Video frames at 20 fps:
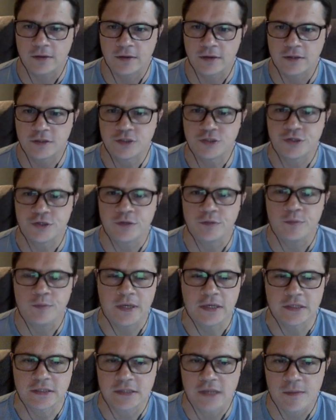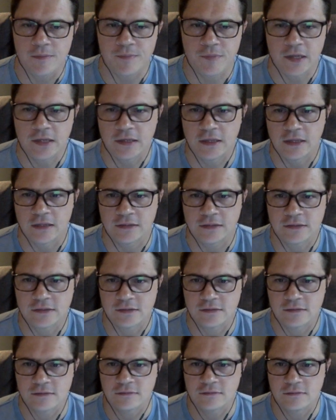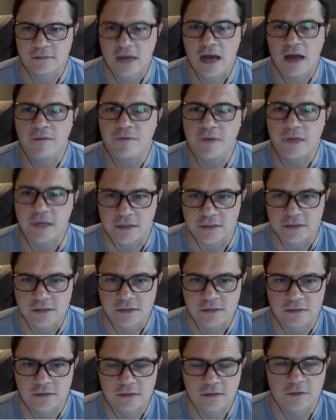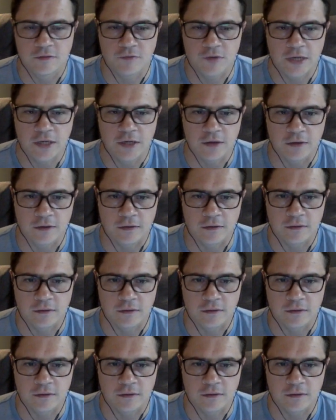it shouldn't be something that's obvious to the reader.